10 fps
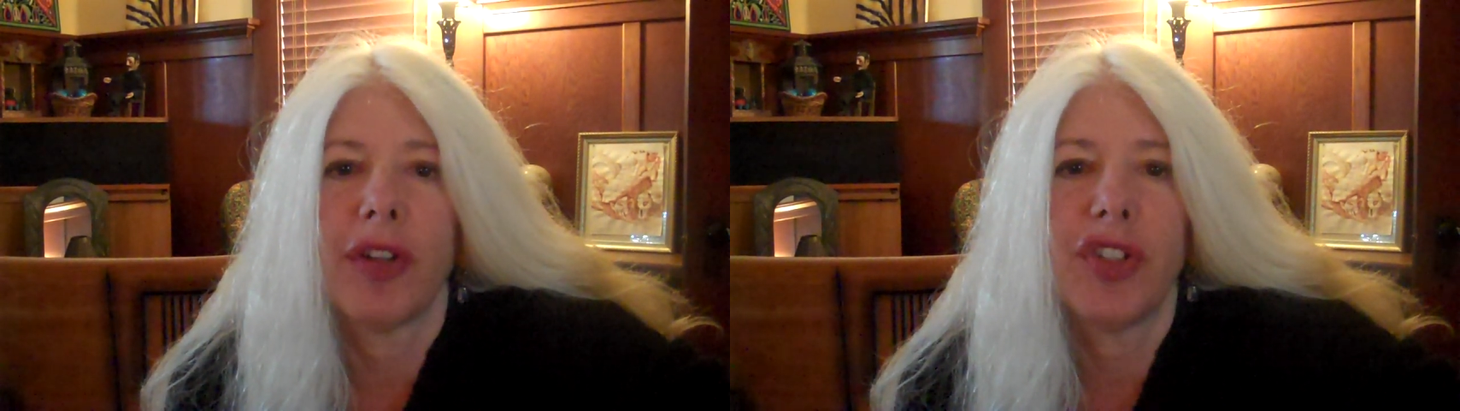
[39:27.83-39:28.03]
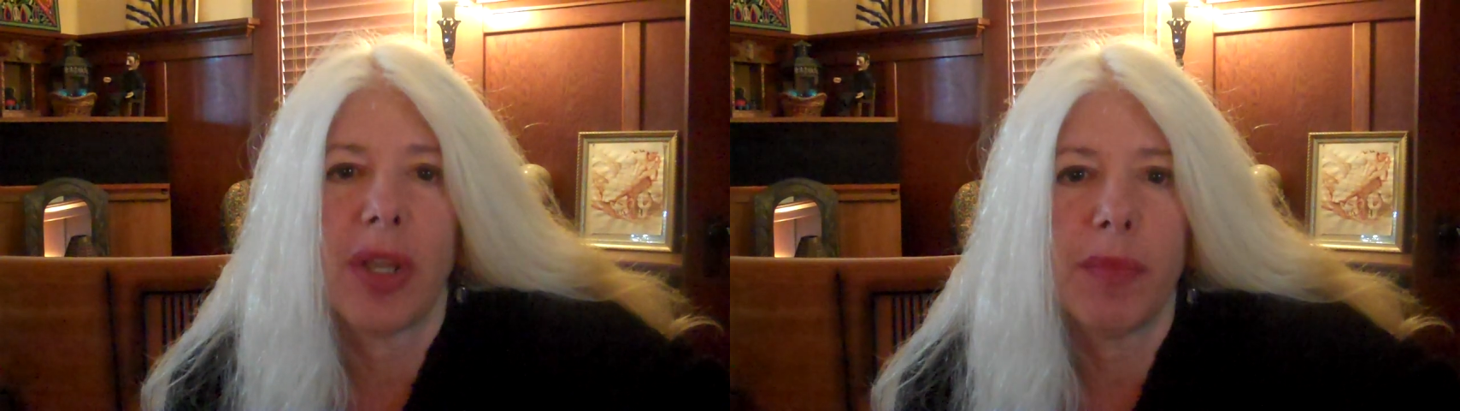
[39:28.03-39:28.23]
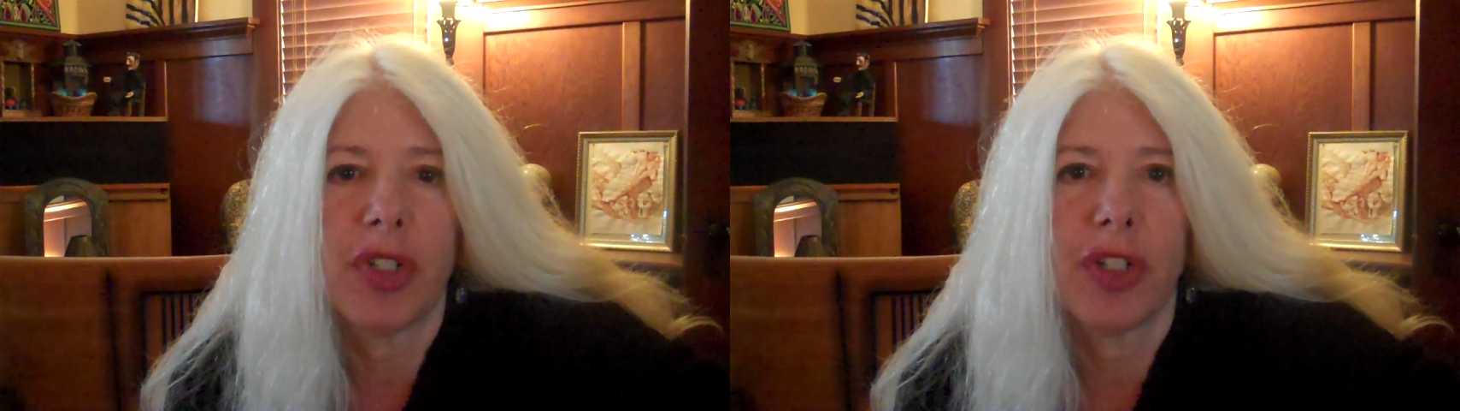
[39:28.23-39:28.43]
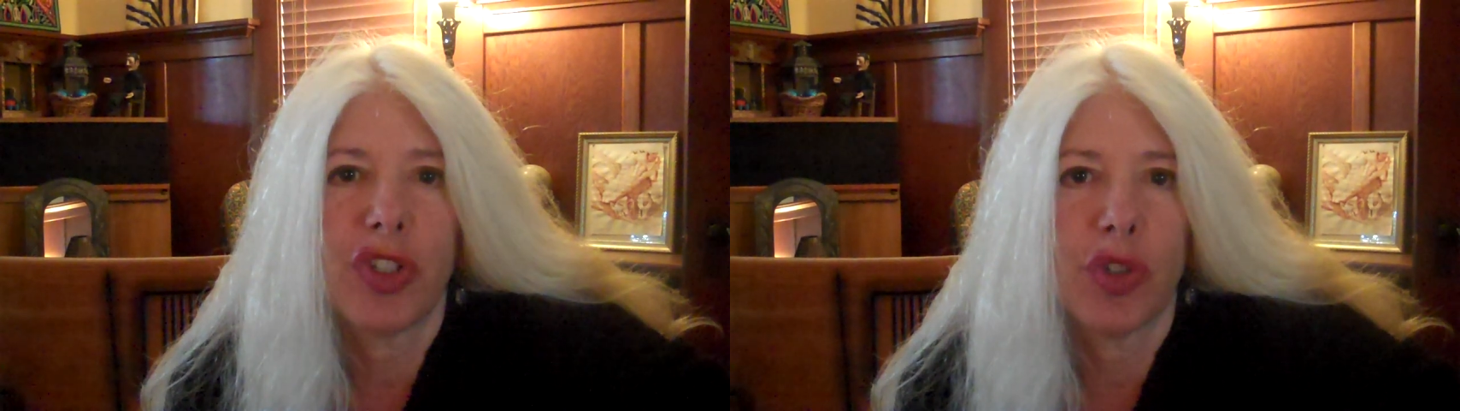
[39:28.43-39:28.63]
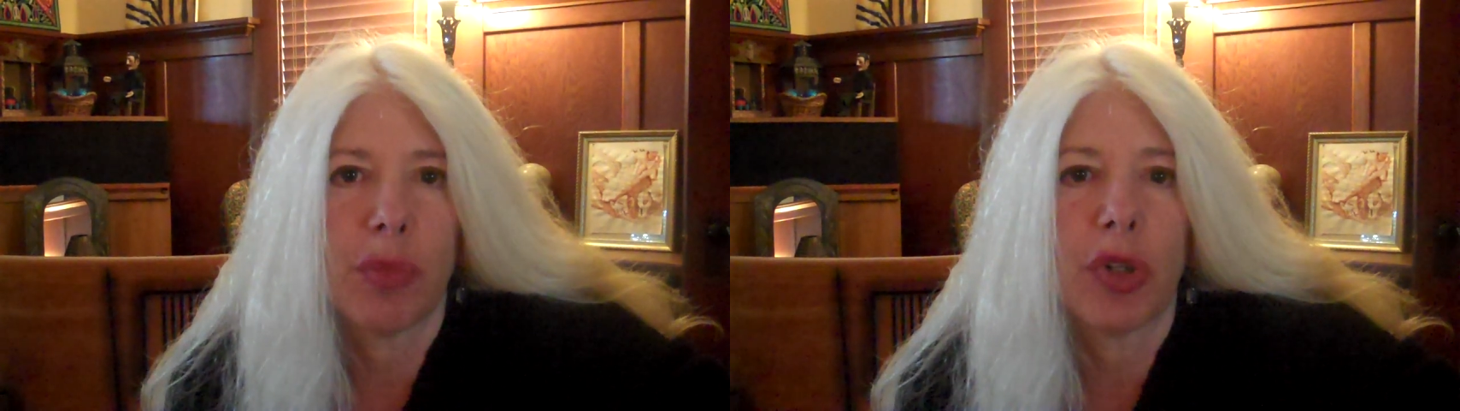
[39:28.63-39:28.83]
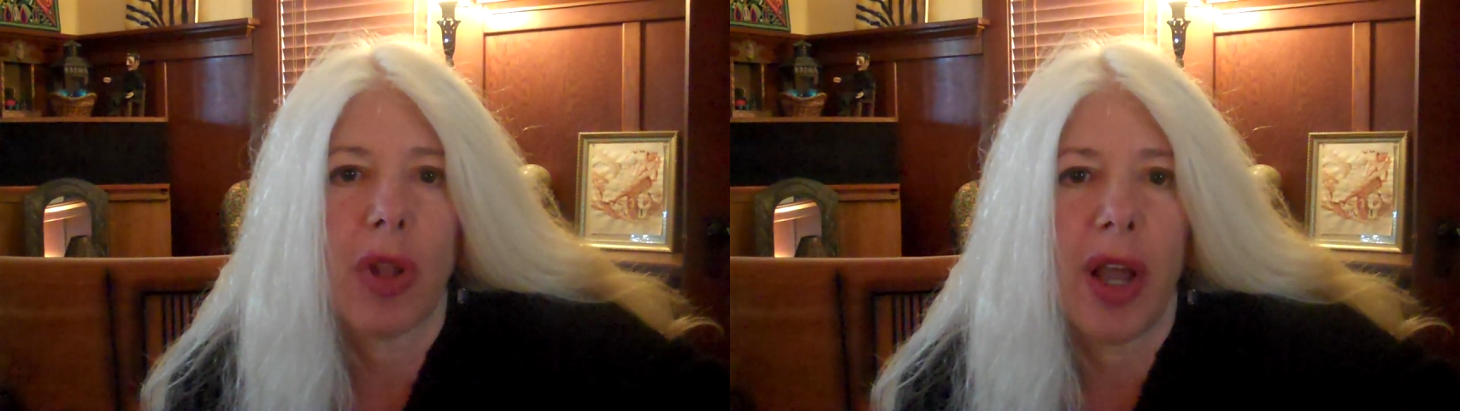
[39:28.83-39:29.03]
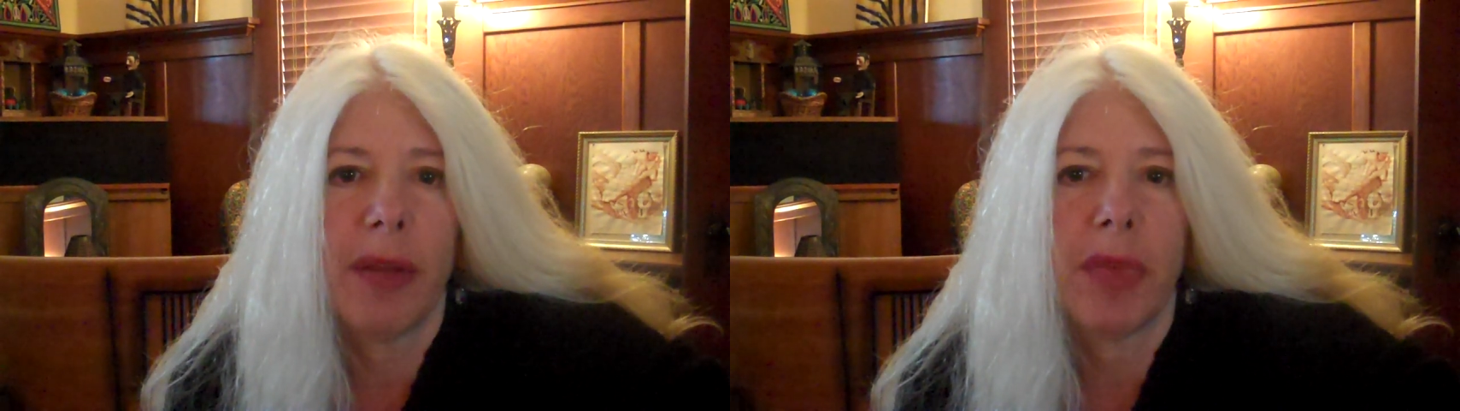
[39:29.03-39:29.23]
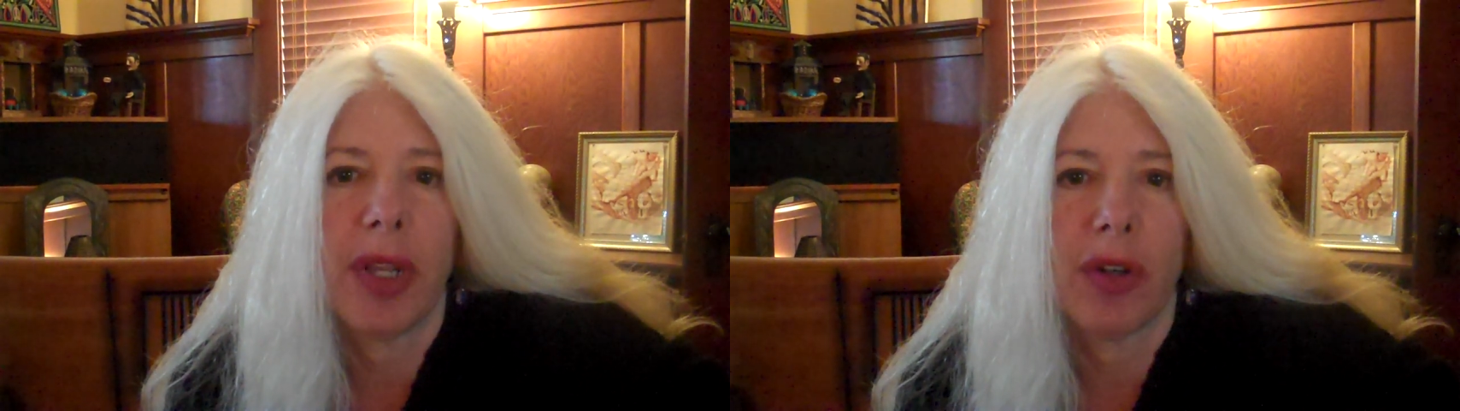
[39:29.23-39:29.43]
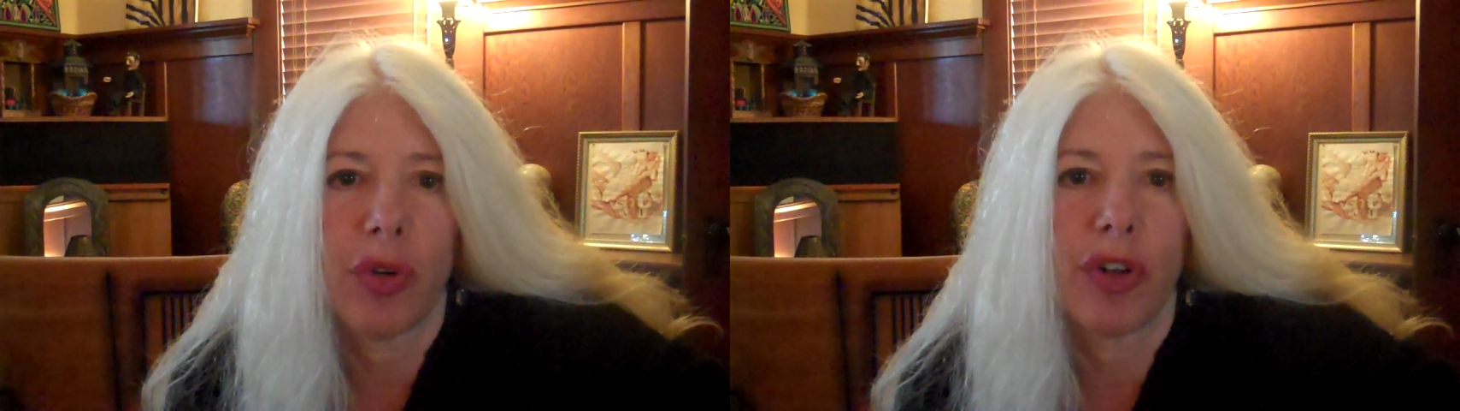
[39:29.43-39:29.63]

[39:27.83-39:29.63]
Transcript: attempting to malign me in